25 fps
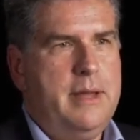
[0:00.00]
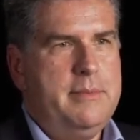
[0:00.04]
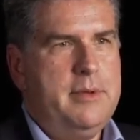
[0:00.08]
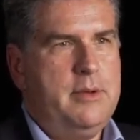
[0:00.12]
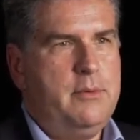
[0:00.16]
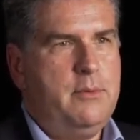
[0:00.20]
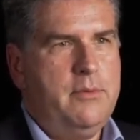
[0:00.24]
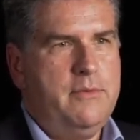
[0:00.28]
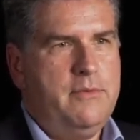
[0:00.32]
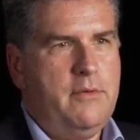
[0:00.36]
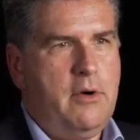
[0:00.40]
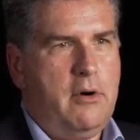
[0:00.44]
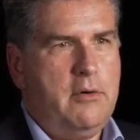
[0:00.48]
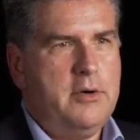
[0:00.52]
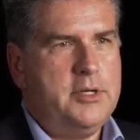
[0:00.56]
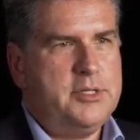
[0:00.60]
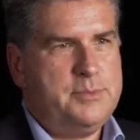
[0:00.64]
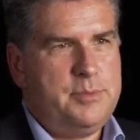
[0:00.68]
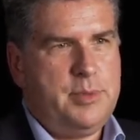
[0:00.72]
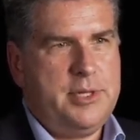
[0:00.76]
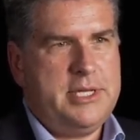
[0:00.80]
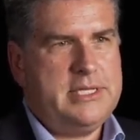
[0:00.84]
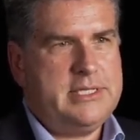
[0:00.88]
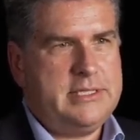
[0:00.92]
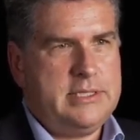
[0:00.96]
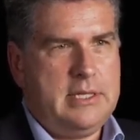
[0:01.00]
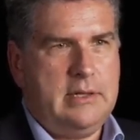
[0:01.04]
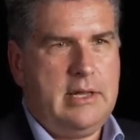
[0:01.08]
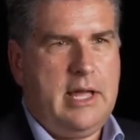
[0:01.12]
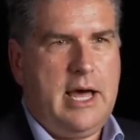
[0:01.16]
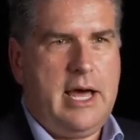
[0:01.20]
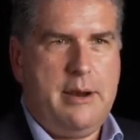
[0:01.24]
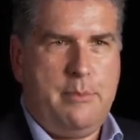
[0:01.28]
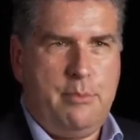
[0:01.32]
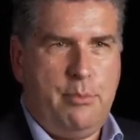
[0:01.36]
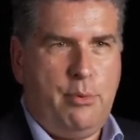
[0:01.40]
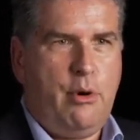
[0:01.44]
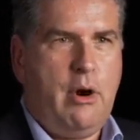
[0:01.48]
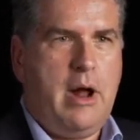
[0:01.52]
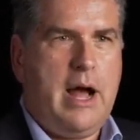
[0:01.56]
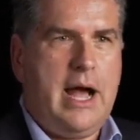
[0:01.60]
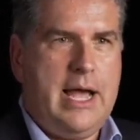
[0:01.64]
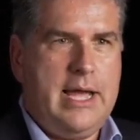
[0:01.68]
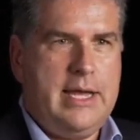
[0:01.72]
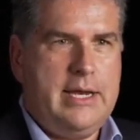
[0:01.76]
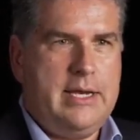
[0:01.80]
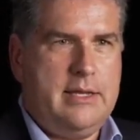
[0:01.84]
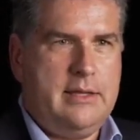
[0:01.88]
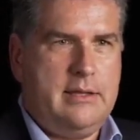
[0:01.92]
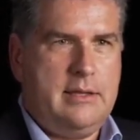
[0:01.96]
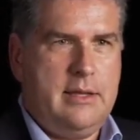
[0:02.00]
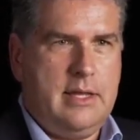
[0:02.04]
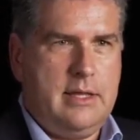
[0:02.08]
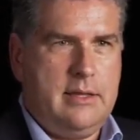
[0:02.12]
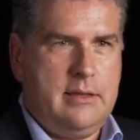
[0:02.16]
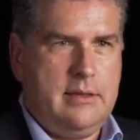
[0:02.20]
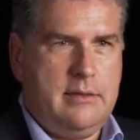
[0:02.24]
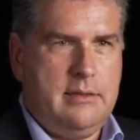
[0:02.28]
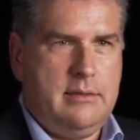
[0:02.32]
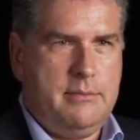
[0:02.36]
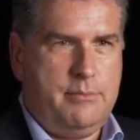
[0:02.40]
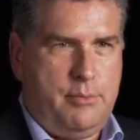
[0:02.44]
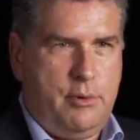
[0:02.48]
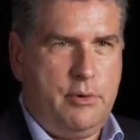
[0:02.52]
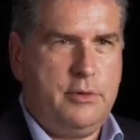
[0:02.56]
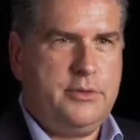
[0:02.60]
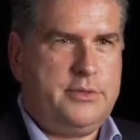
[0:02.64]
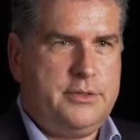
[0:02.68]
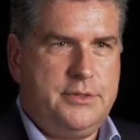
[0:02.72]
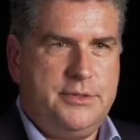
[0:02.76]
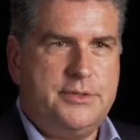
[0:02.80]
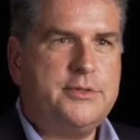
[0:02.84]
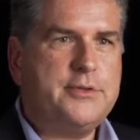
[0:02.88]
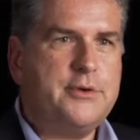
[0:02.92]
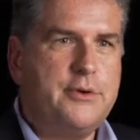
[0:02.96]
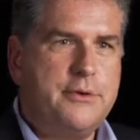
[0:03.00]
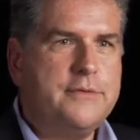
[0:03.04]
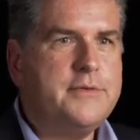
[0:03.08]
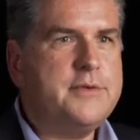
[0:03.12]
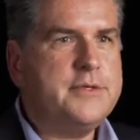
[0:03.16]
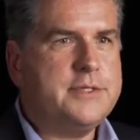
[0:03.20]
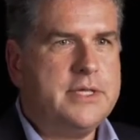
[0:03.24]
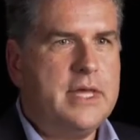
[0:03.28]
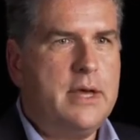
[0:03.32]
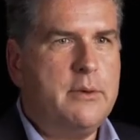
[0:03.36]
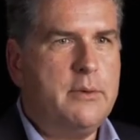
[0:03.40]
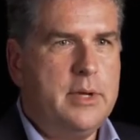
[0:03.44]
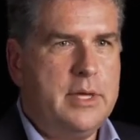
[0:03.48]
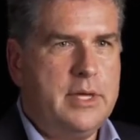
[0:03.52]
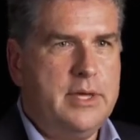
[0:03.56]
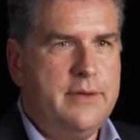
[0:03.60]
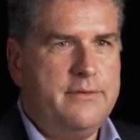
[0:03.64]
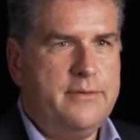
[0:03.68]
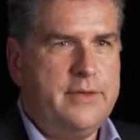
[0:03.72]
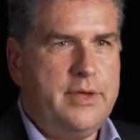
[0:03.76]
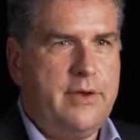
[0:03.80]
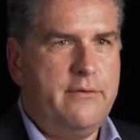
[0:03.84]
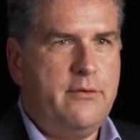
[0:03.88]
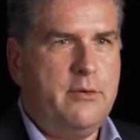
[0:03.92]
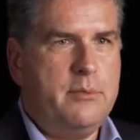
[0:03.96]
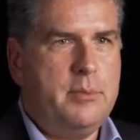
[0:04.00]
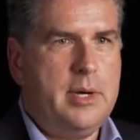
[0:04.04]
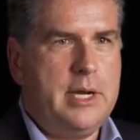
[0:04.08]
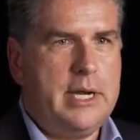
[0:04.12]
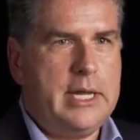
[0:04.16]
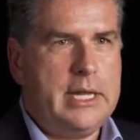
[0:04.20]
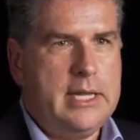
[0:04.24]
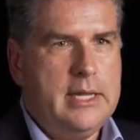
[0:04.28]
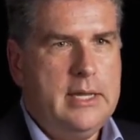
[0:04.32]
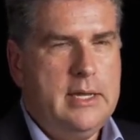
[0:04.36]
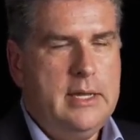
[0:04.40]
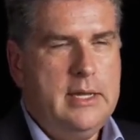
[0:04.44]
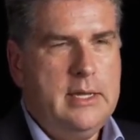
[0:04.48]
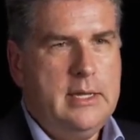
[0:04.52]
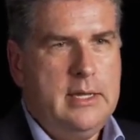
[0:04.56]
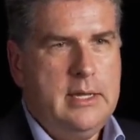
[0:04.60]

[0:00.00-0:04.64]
I mean, we've always placed a lot of pride in personal service that we give to everybody.